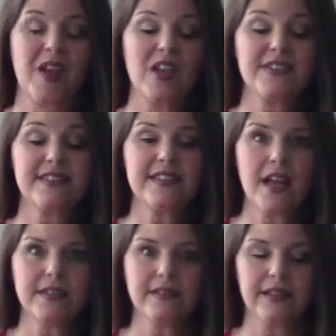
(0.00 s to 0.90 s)

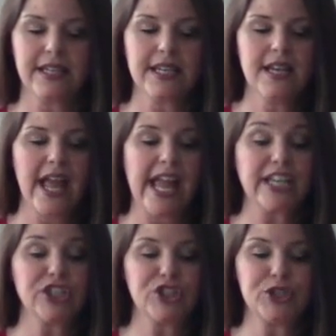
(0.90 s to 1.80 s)
Suddenly,
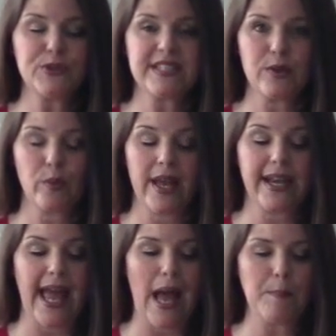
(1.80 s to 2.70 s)
a juicy
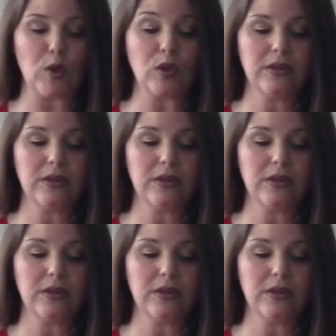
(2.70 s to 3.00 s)
red apple